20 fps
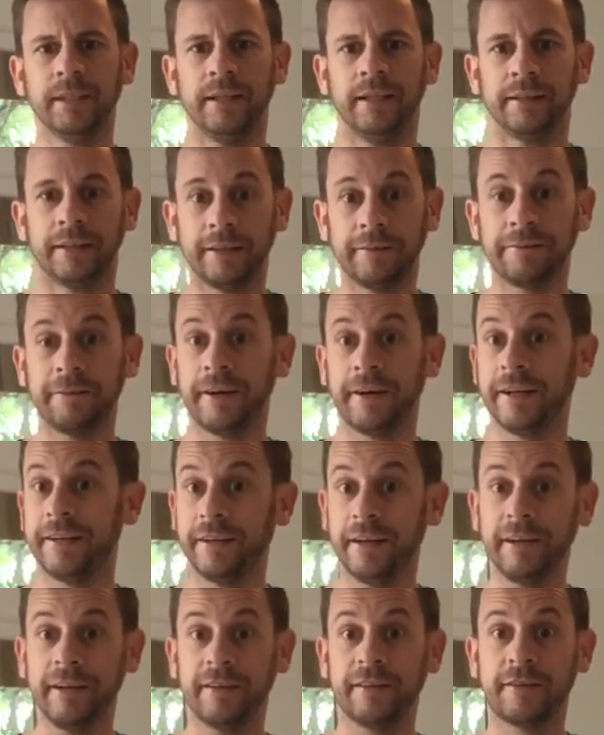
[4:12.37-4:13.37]
They find
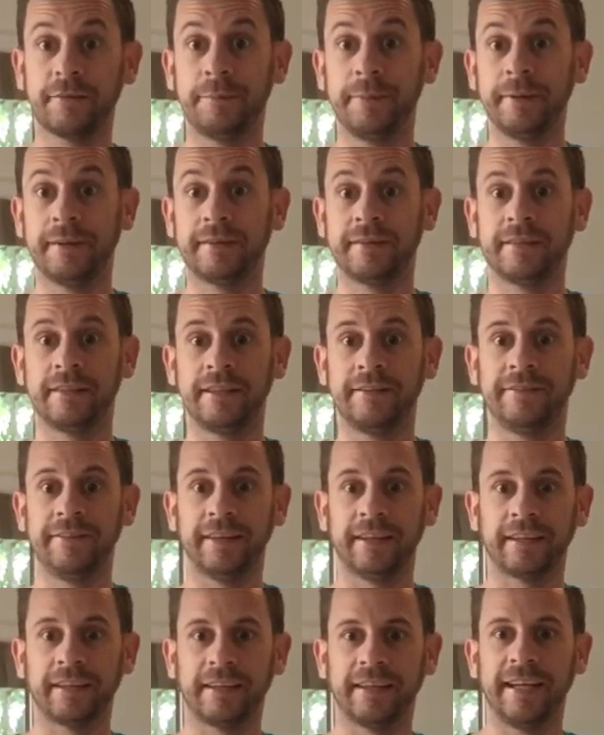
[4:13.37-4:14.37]
not a
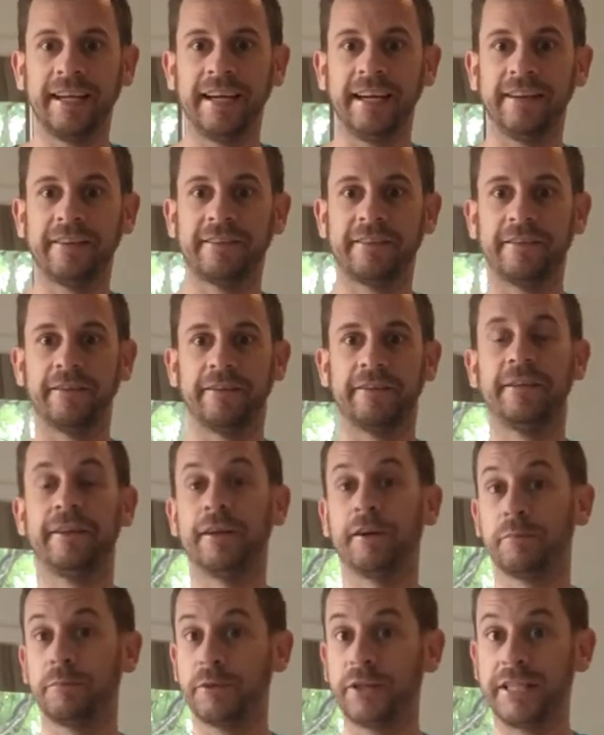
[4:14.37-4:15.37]
specific answer to
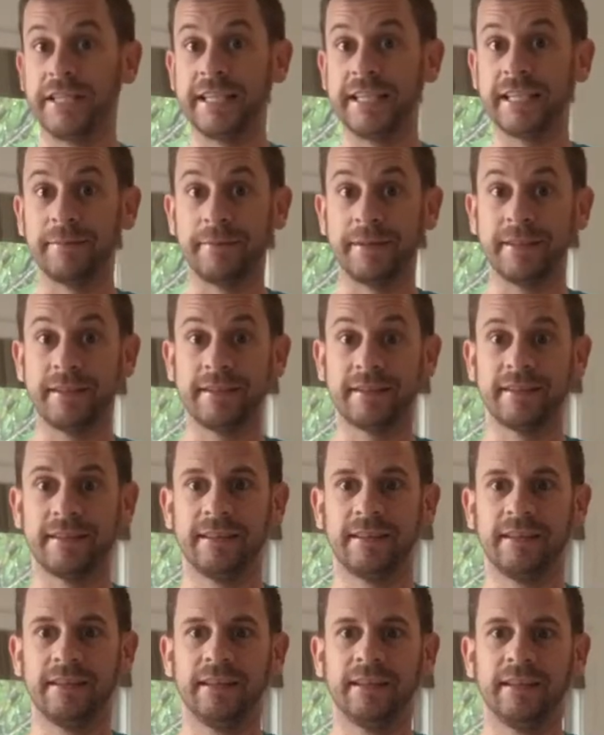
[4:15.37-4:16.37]
their predicament,
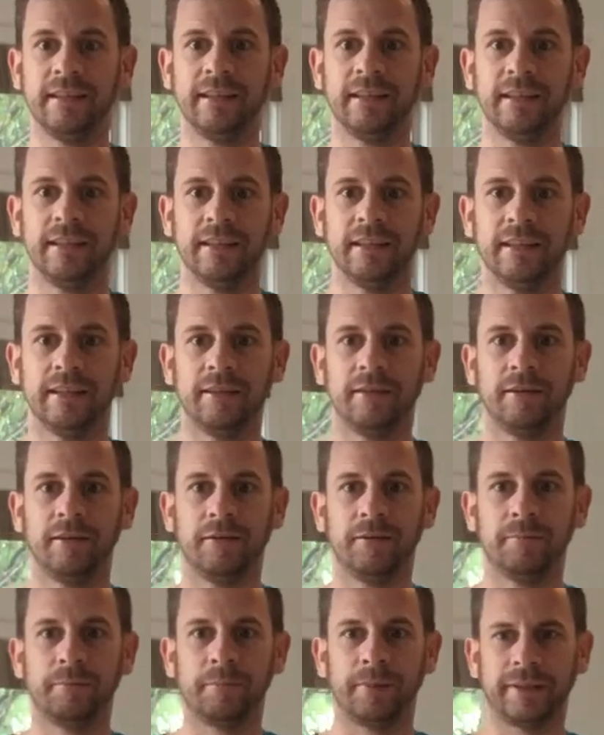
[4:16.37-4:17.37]

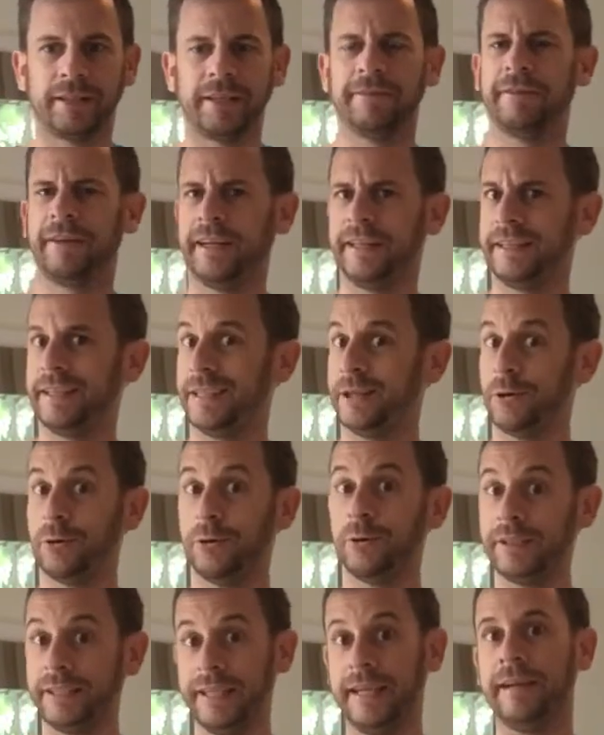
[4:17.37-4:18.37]
but they find the
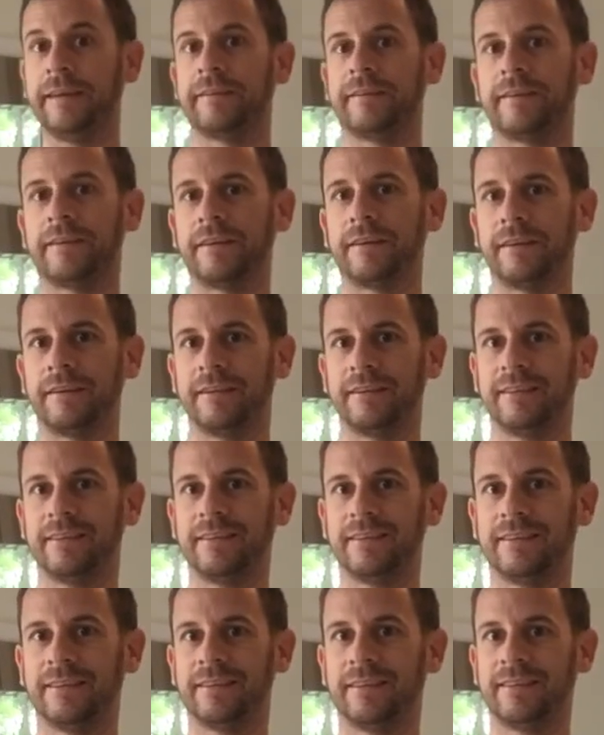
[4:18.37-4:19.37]
only answer:
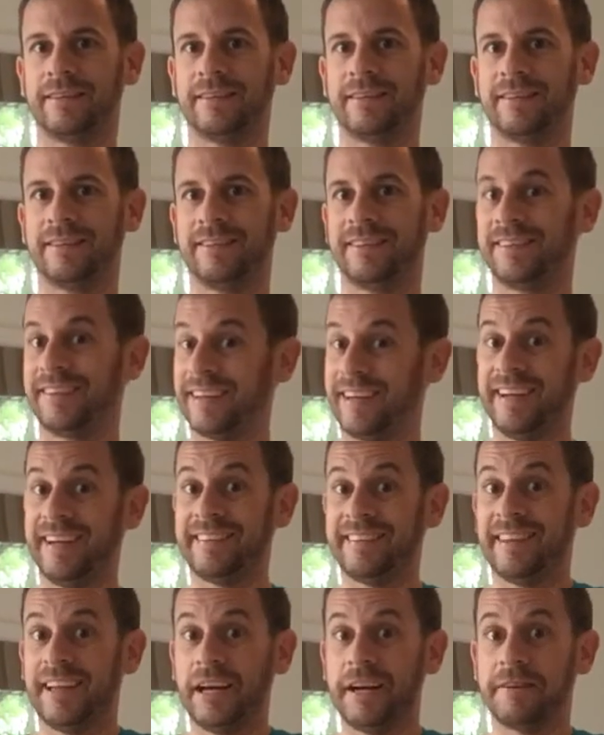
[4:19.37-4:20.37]
God's
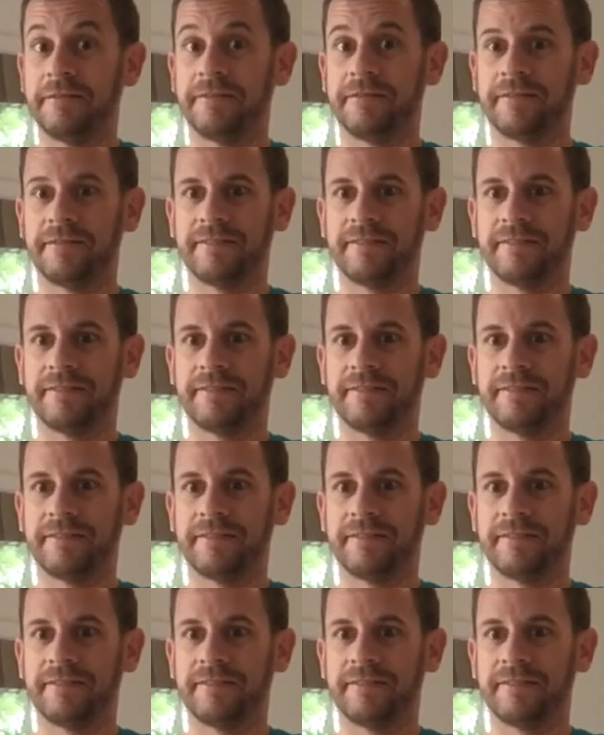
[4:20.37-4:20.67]
love.